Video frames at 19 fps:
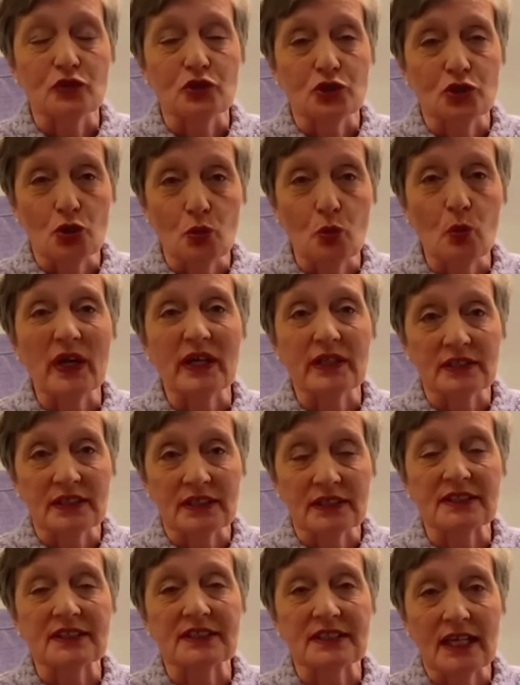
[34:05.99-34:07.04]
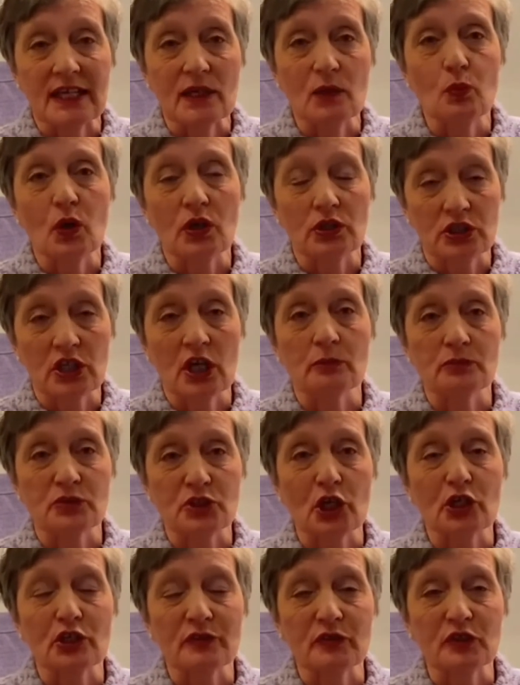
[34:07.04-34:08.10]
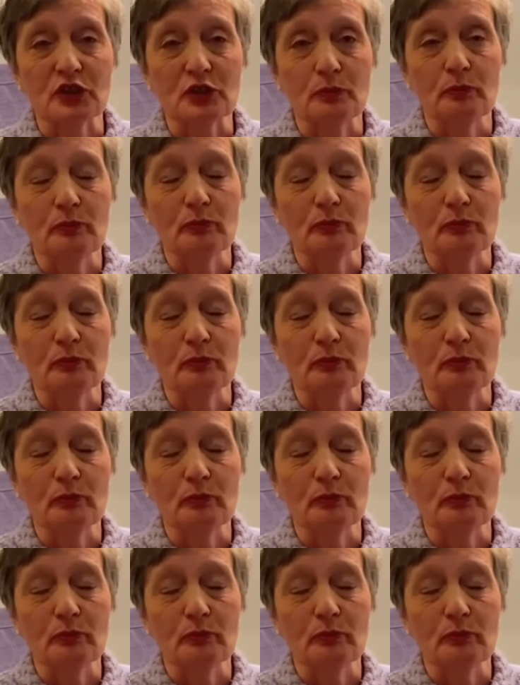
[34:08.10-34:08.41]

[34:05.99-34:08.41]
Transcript: to wait and see what comes out of it,